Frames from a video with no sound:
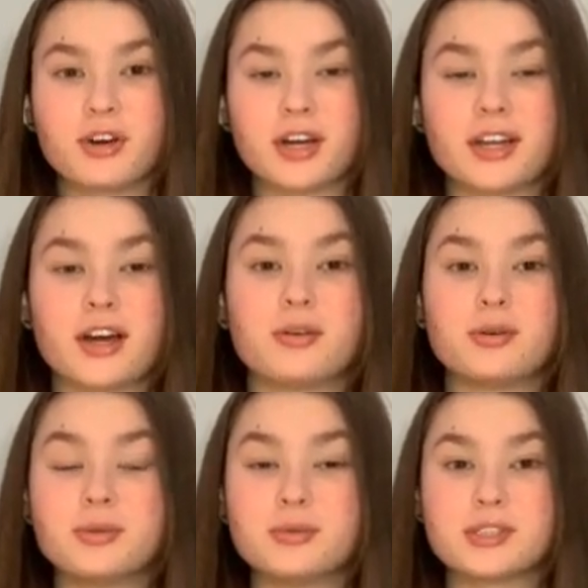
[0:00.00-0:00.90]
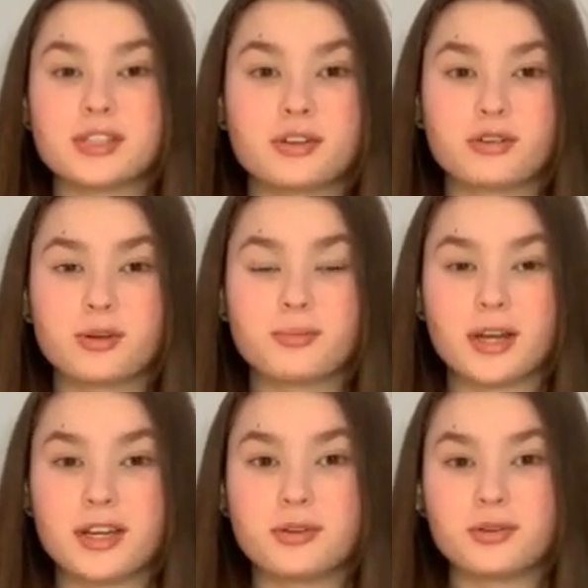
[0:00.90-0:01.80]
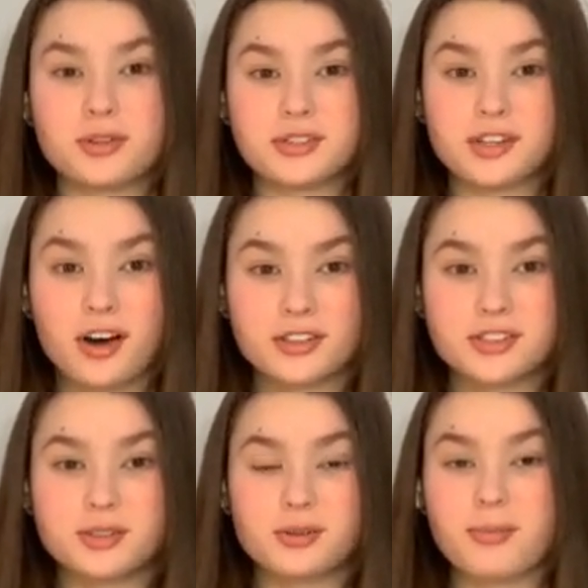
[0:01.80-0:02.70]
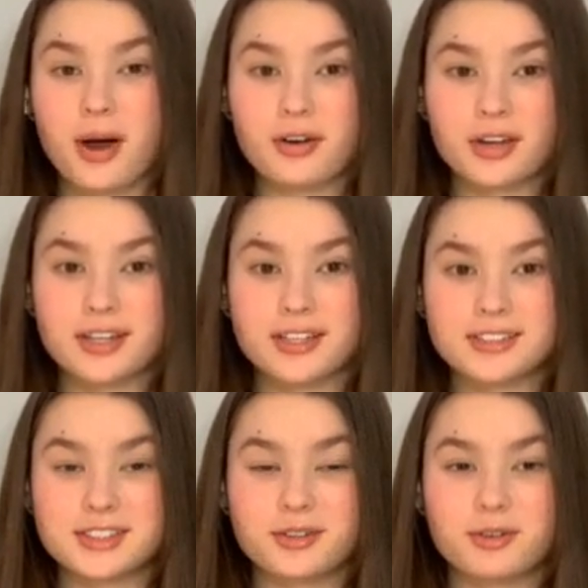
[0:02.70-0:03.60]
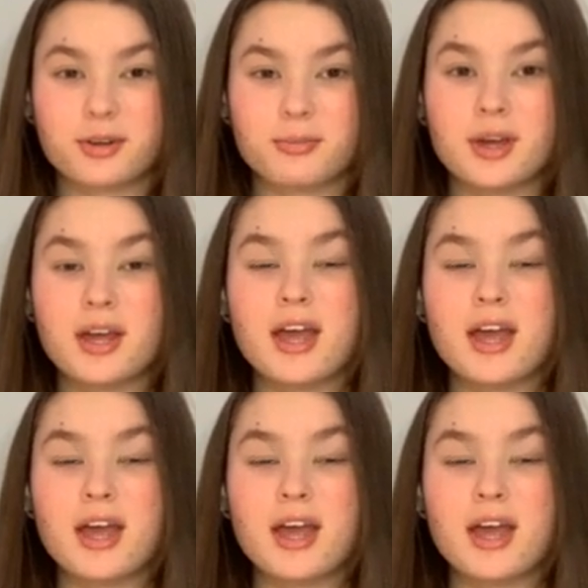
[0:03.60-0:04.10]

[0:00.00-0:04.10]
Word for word: find out who's in the group and who you can talk to about getting into the group,